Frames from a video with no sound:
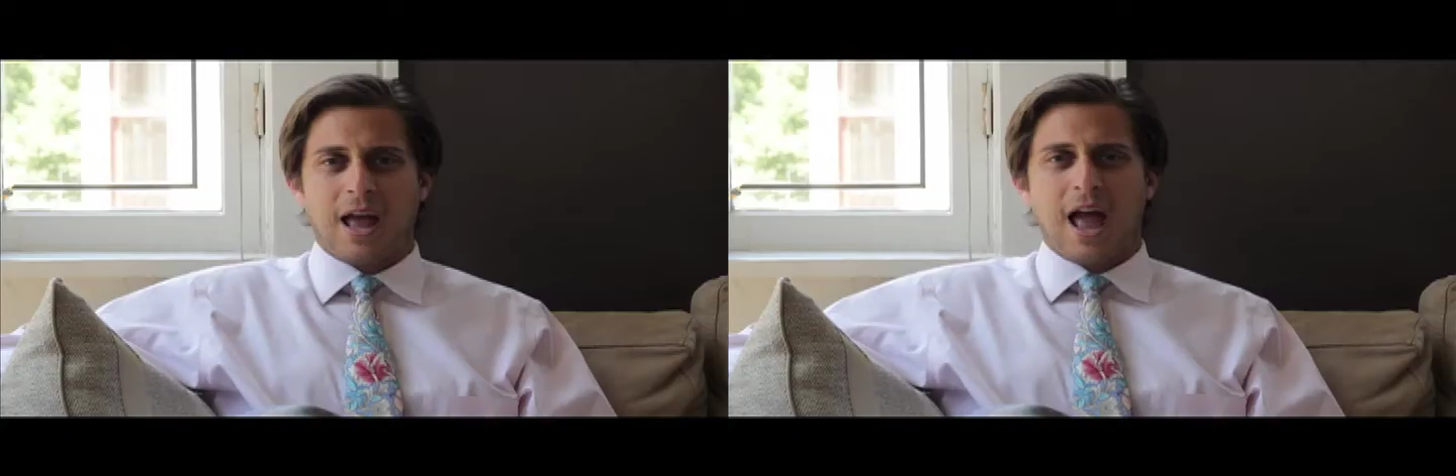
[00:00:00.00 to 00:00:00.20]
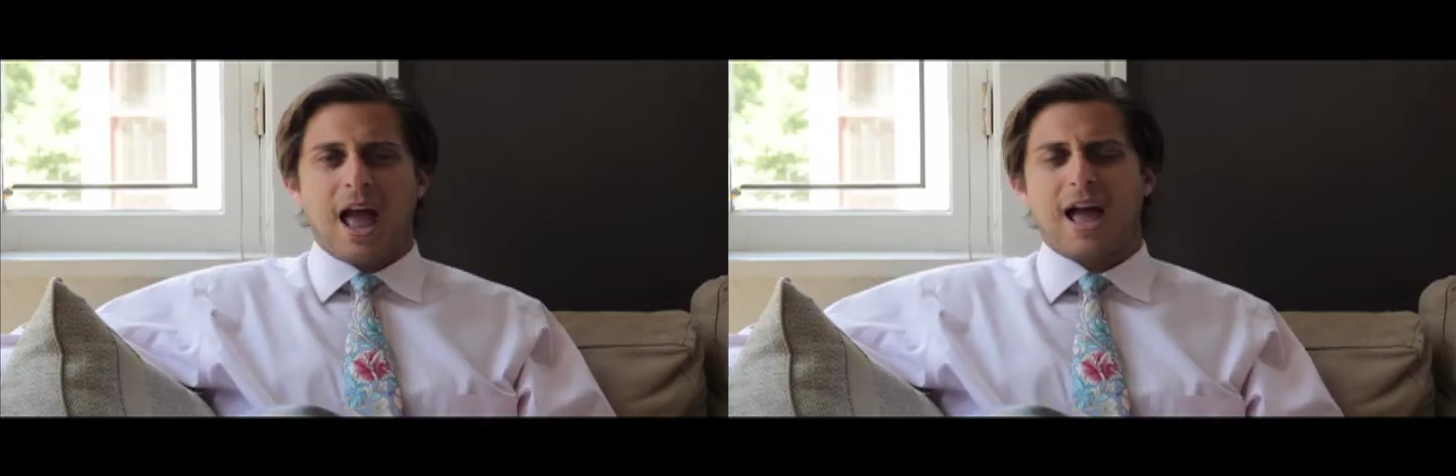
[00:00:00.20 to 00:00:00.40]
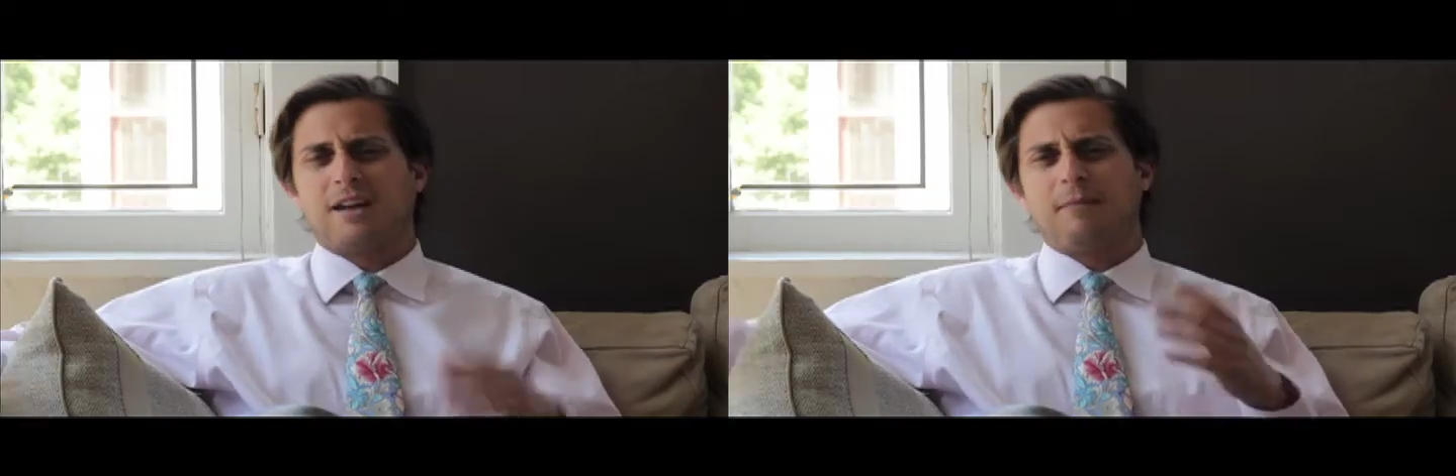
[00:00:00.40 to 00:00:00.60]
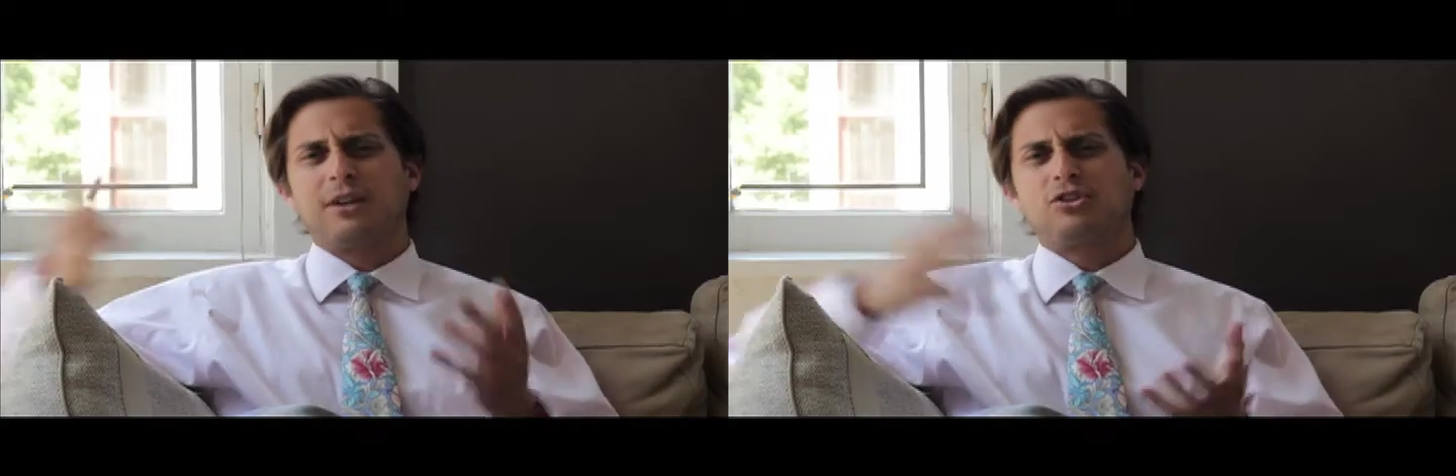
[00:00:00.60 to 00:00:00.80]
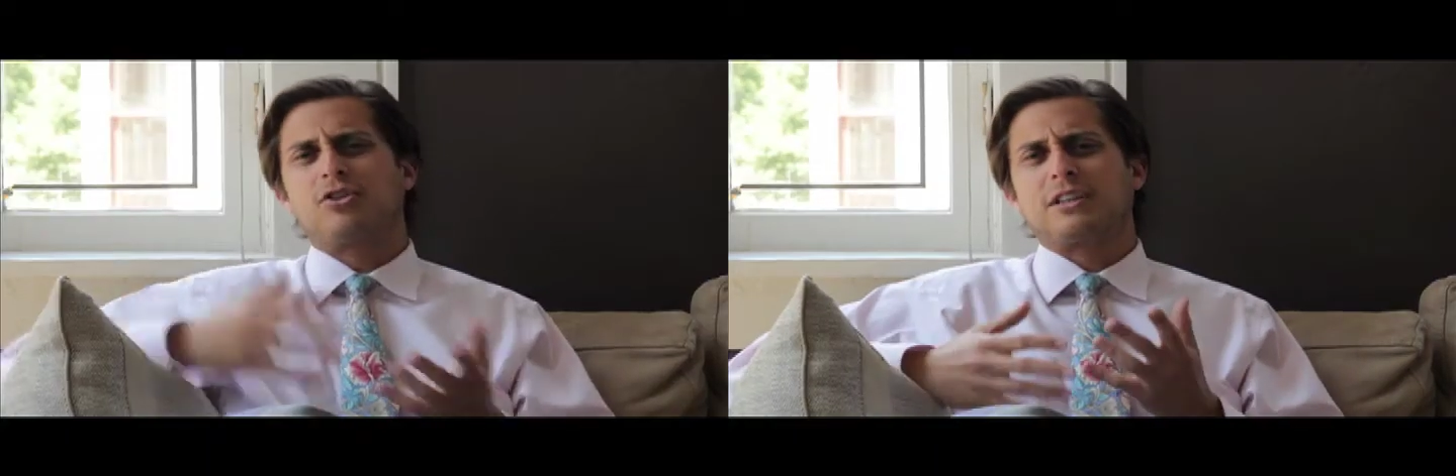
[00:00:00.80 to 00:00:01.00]
And I'm
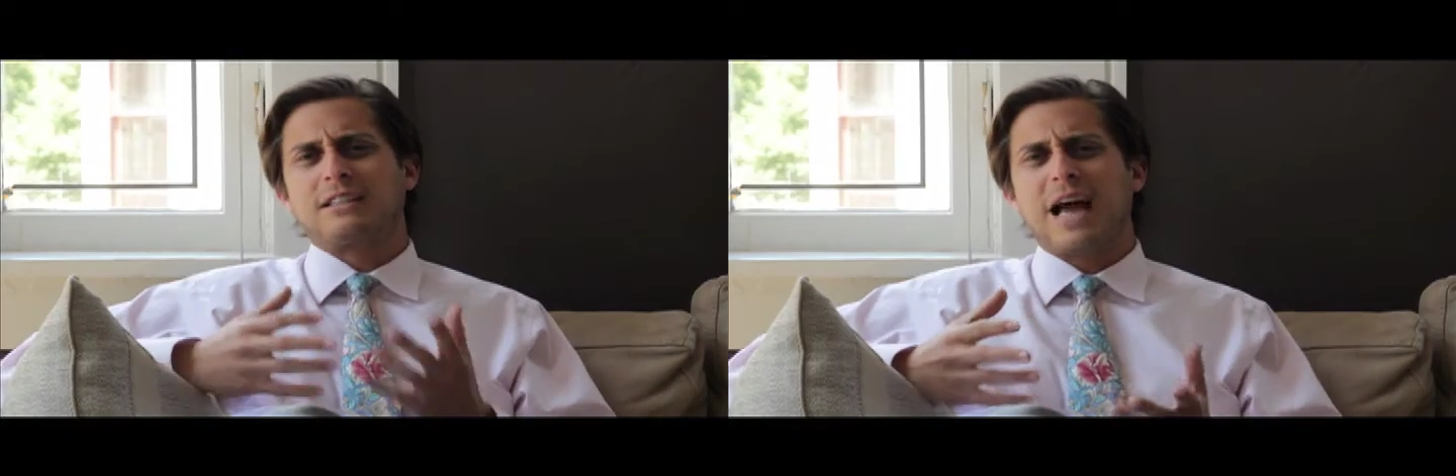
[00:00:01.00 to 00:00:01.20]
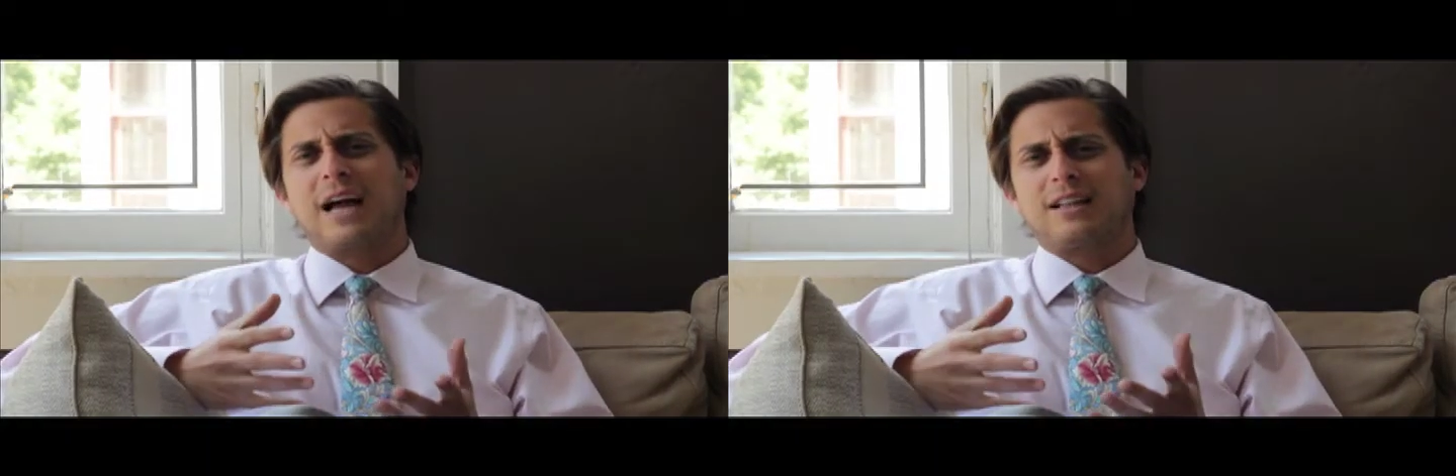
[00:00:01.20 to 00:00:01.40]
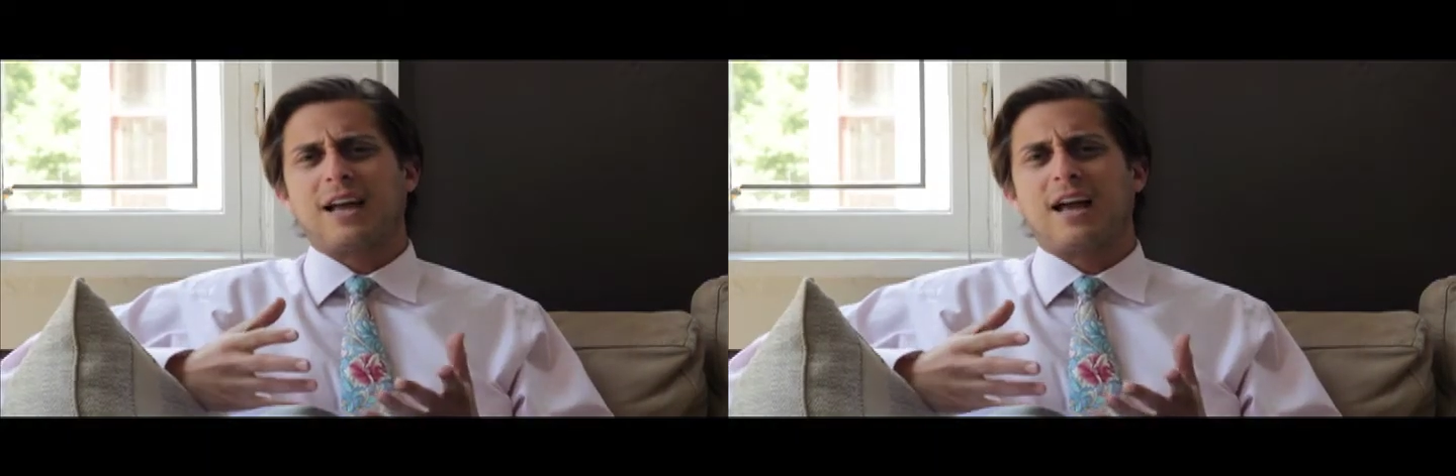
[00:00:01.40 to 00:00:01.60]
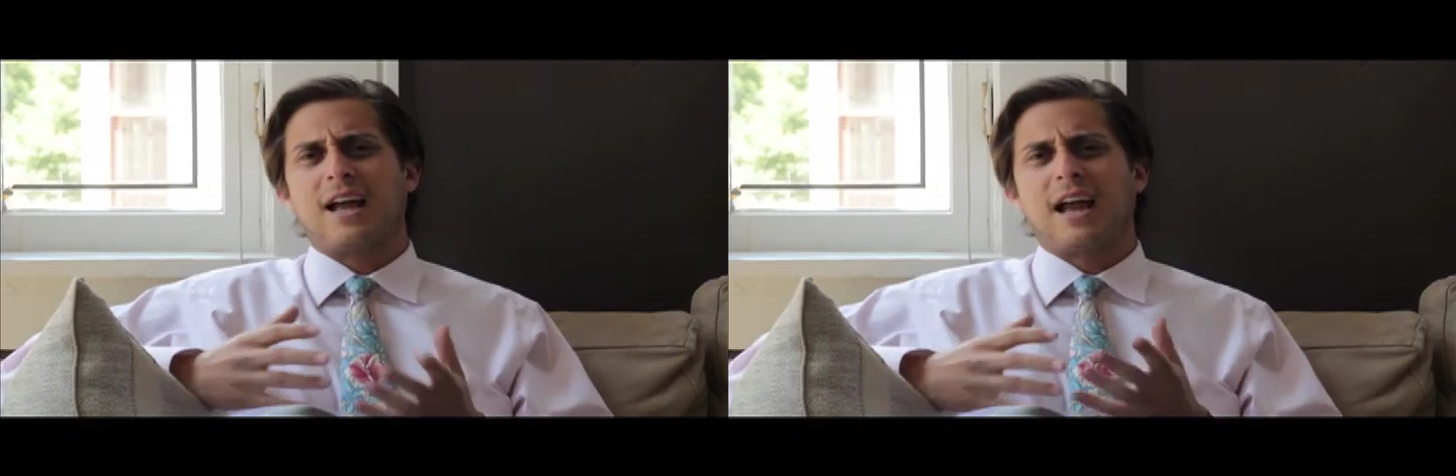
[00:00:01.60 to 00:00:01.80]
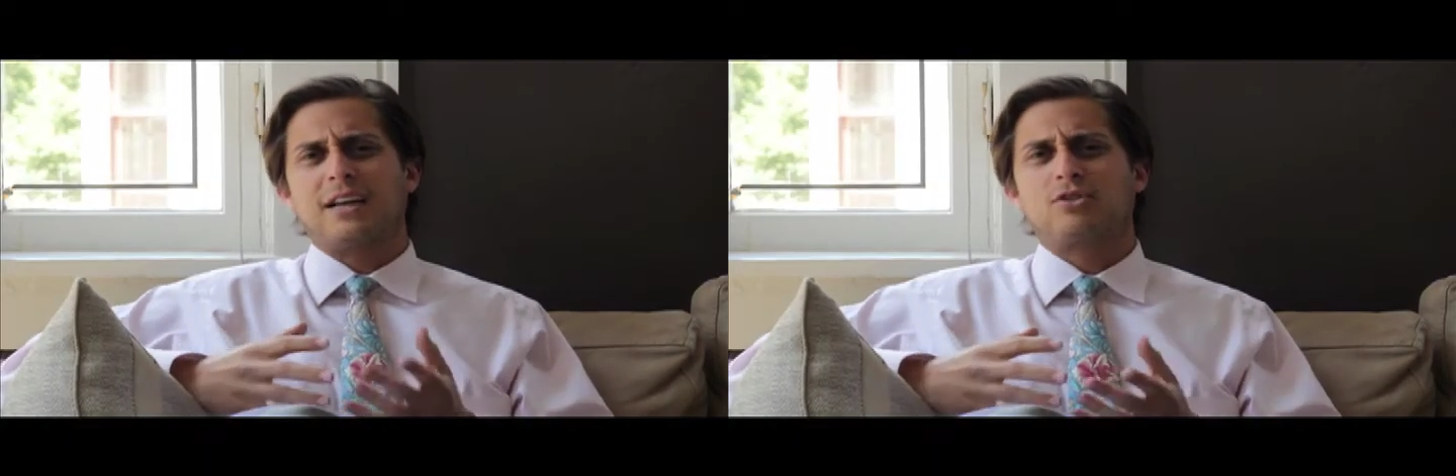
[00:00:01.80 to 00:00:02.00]
not sure exactly how to
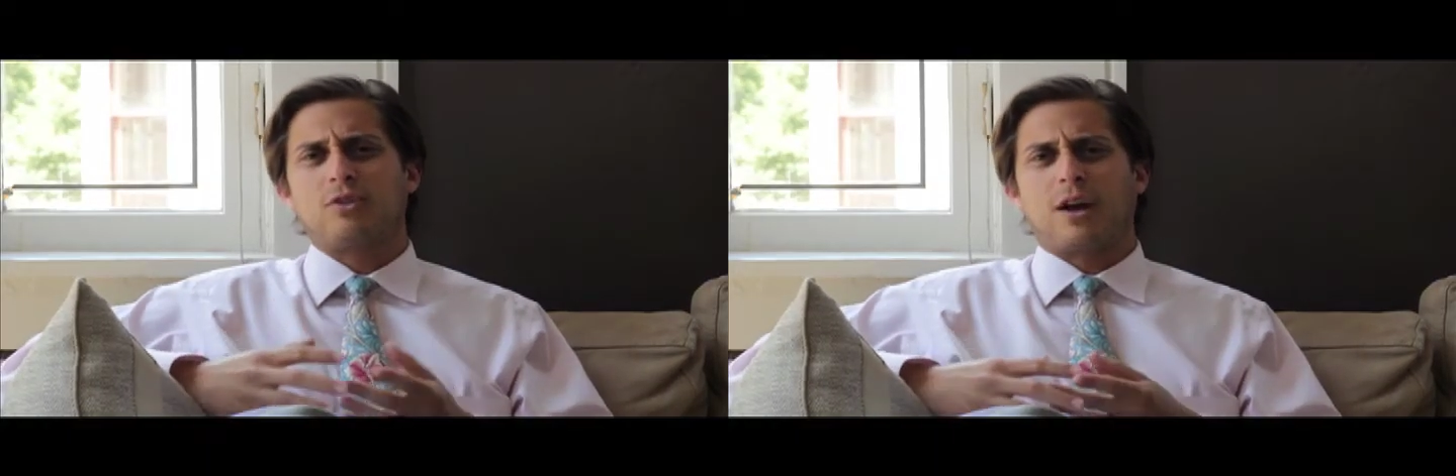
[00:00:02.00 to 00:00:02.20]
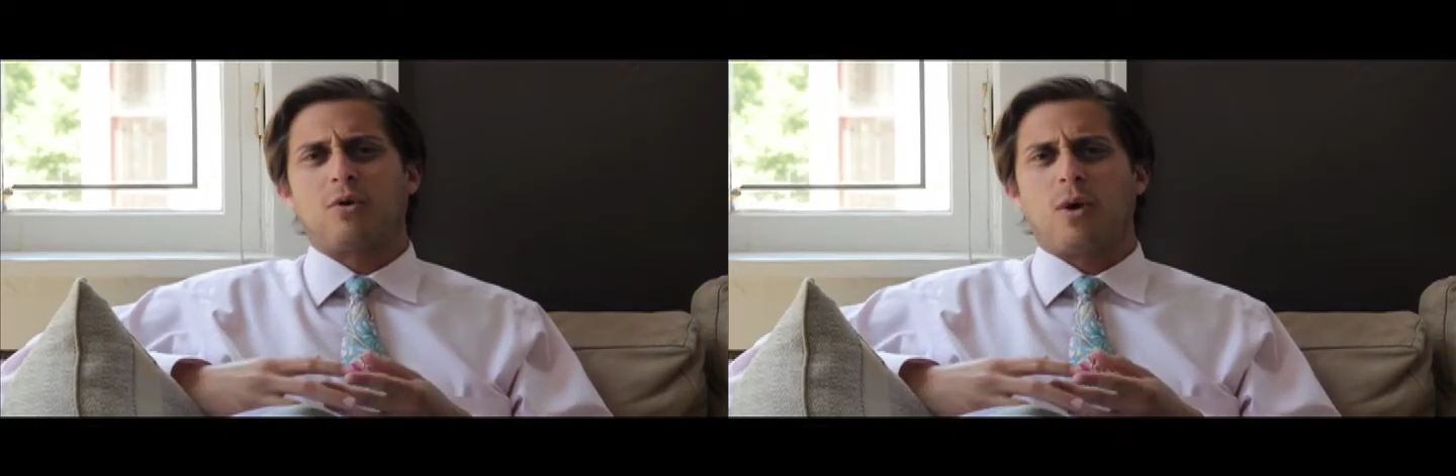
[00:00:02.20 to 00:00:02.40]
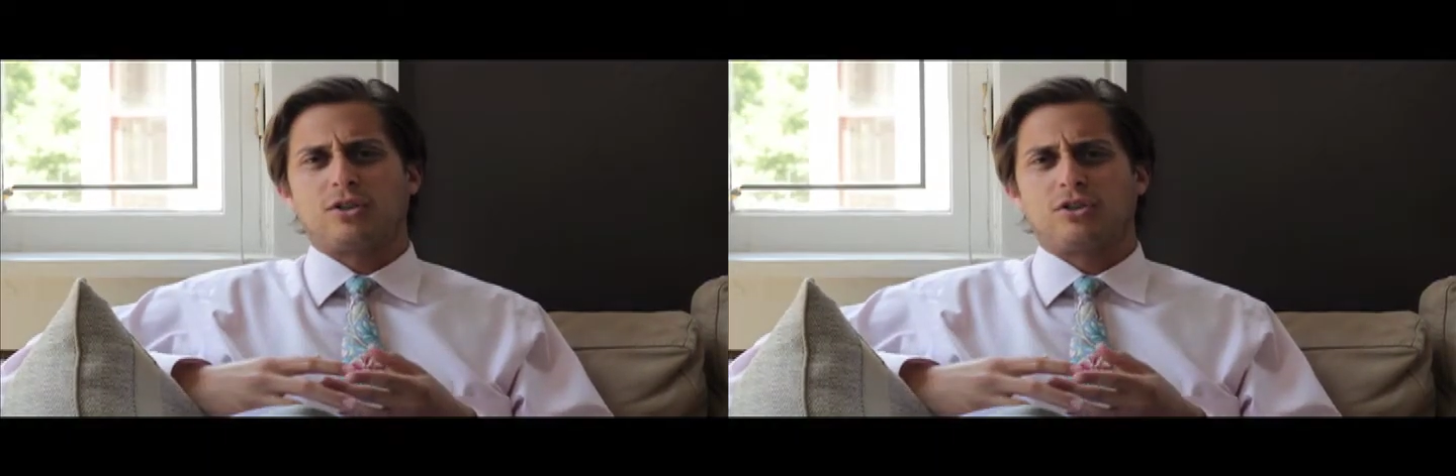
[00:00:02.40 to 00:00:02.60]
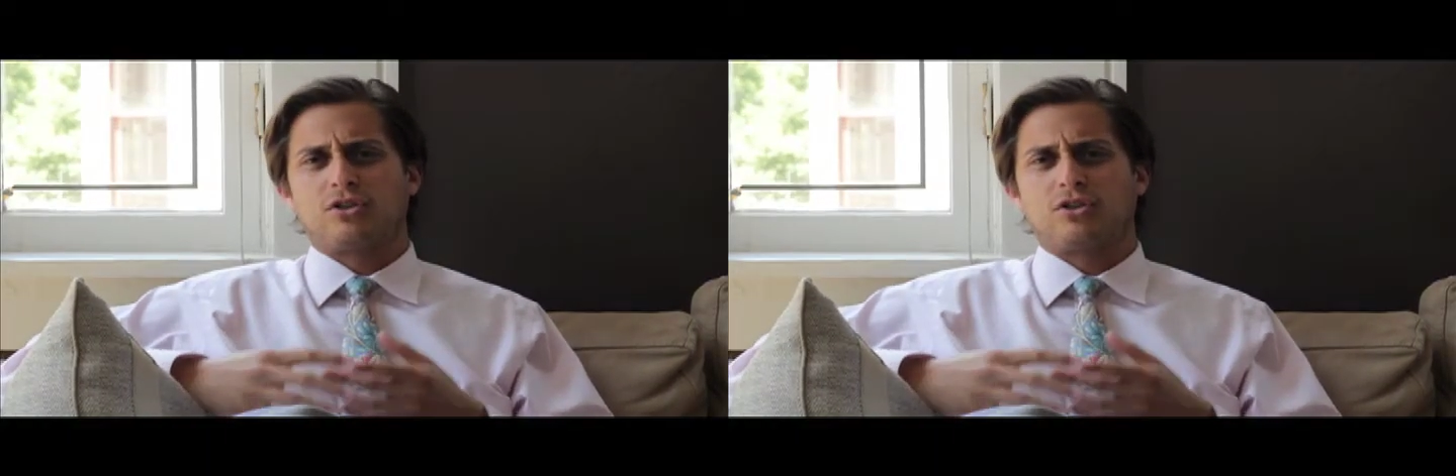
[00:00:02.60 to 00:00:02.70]
answer that question.